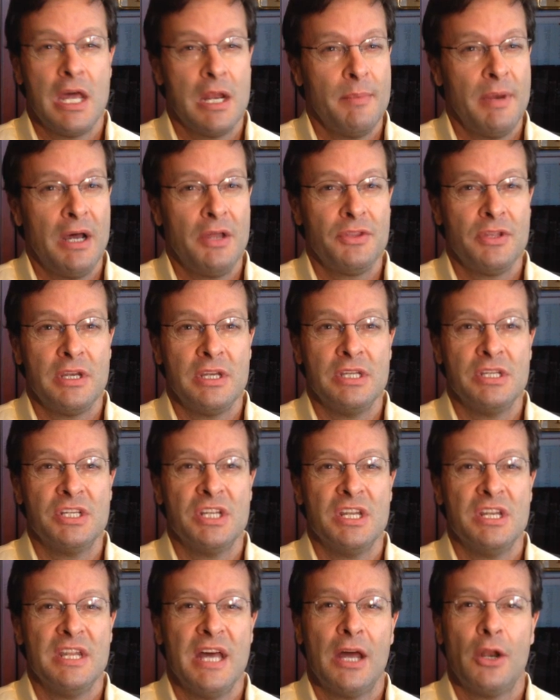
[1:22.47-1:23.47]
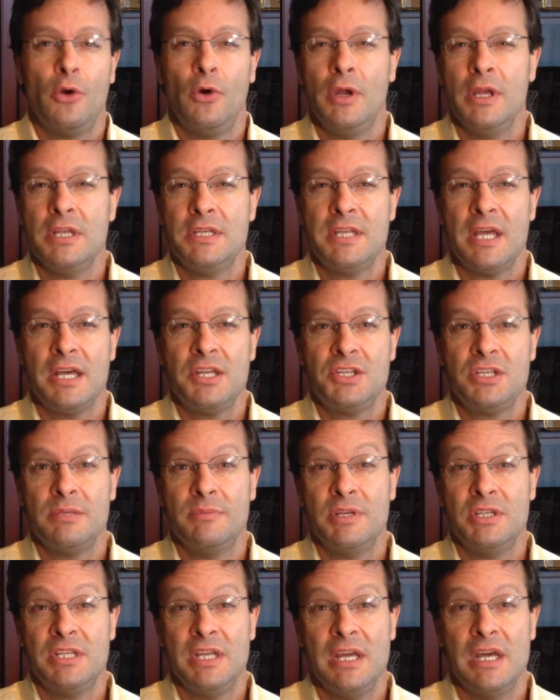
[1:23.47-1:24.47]
an amount that is not only a
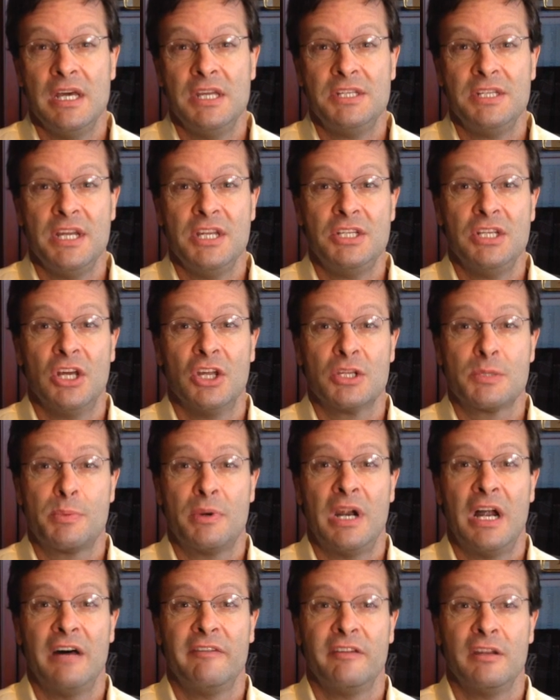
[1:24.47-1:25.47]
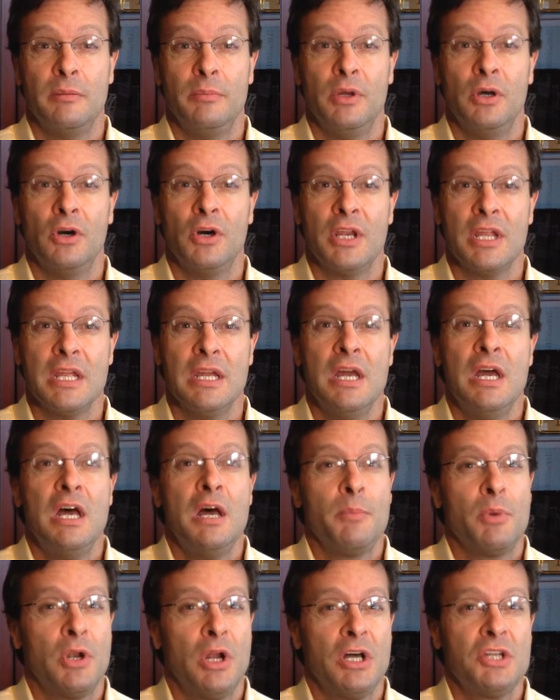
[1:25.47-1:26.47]
testament to SHL's profitability,
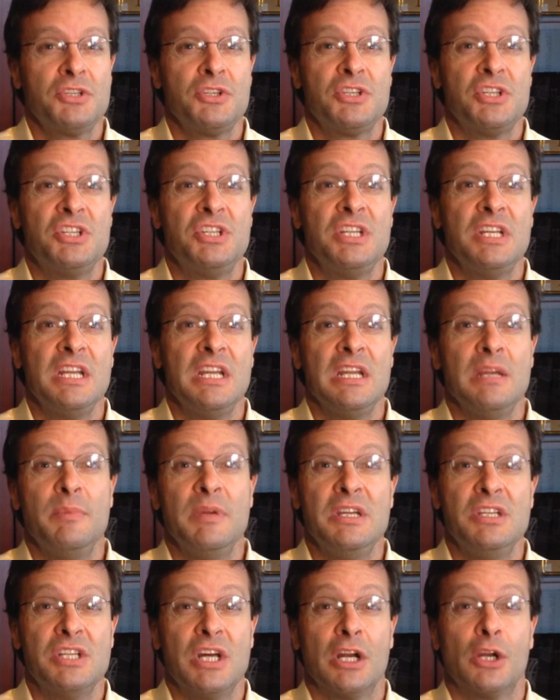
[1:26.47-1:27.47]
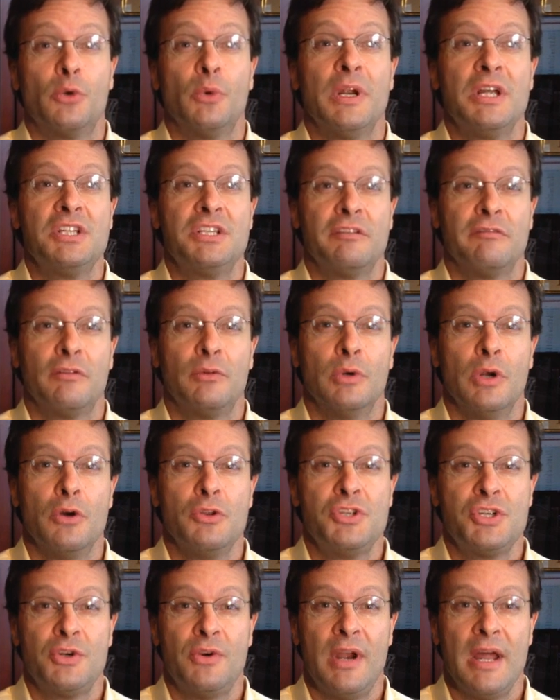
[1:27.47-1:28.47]
but also to CEB's aggressive
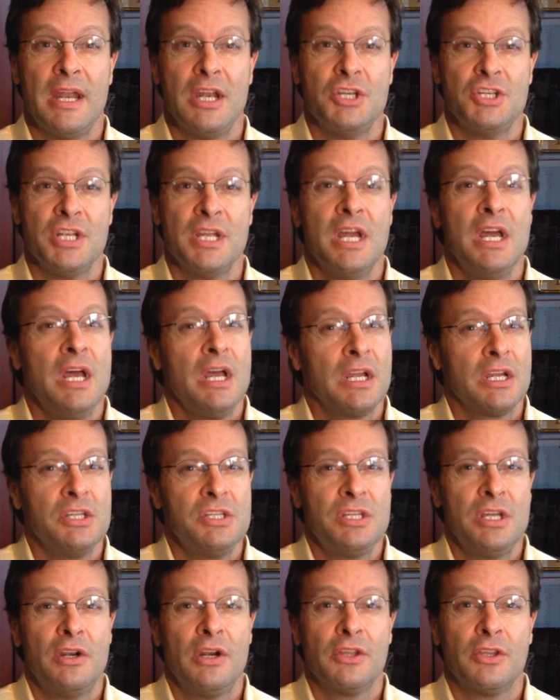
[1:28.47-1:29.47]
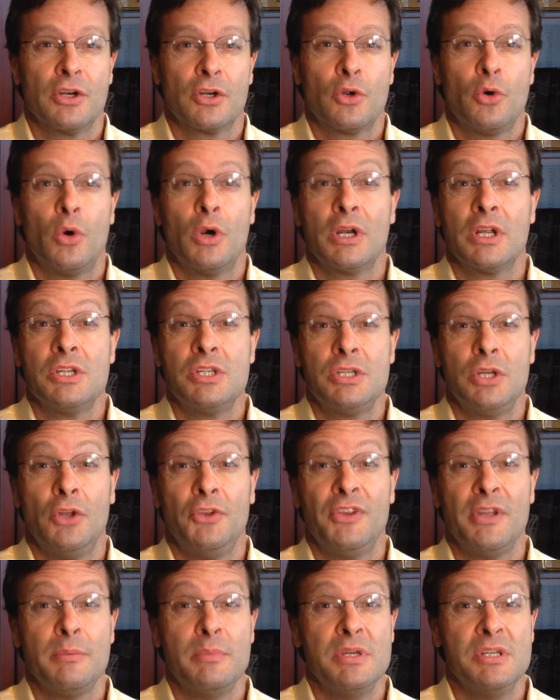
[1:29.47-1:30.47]
growth strategy, considering their core
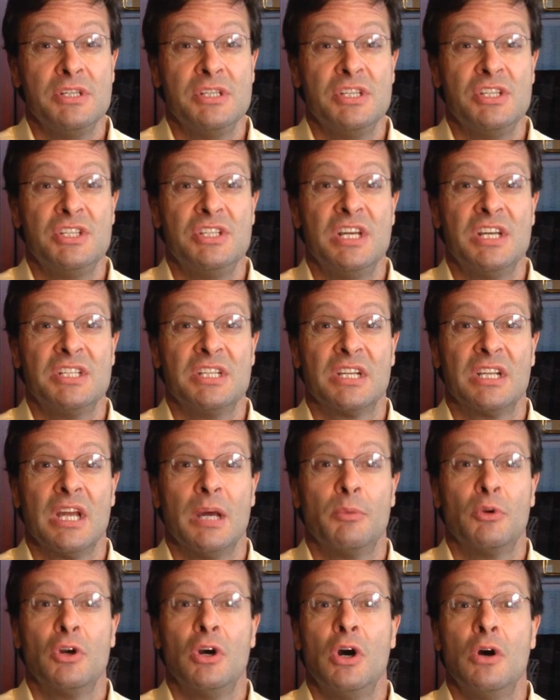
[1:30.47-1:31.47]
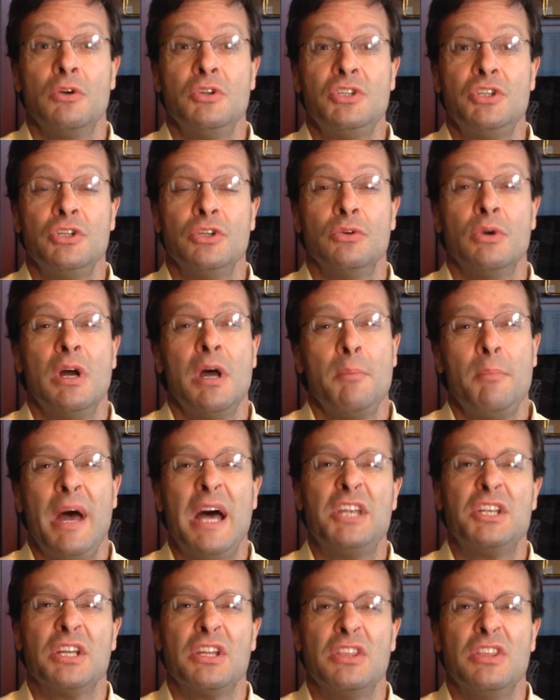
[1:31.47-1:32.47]
consulting business doesn't come close to
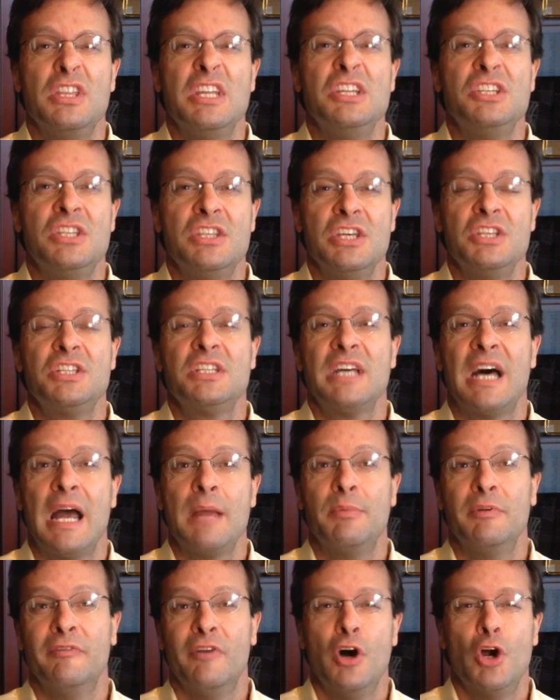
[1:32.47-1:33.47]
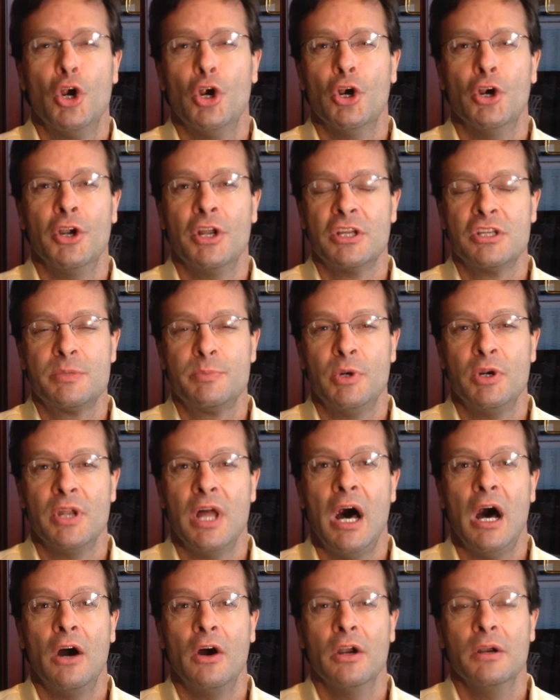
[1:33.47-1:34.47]
matching this type of earnings per
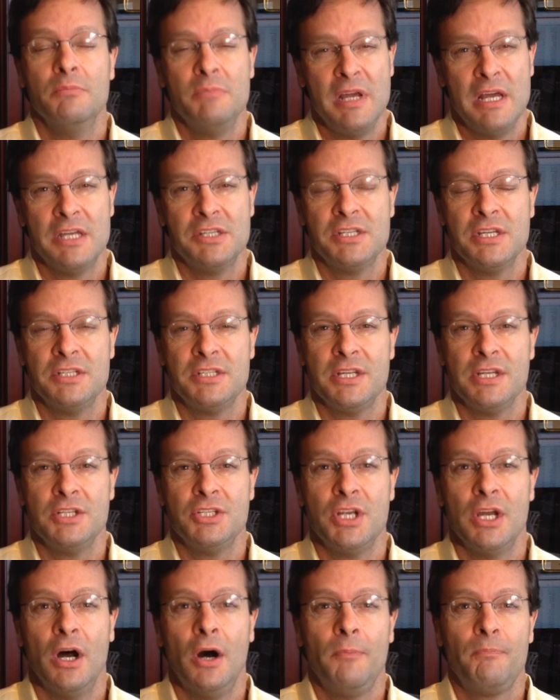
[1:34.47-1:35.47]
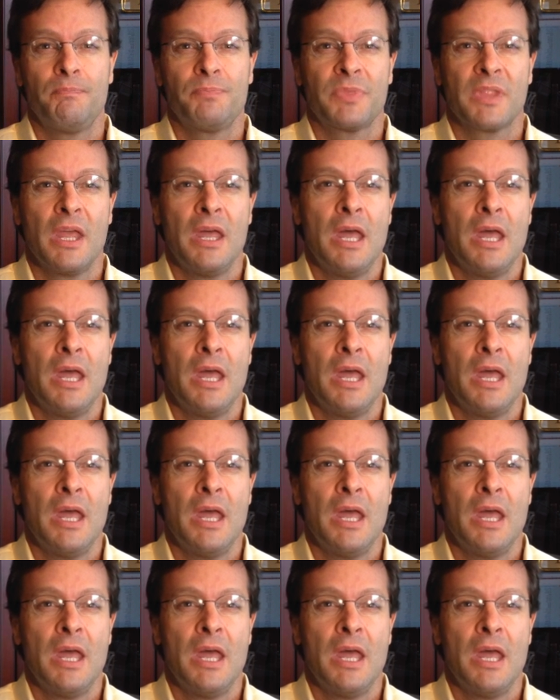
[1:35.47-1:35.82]
dollar as SHL.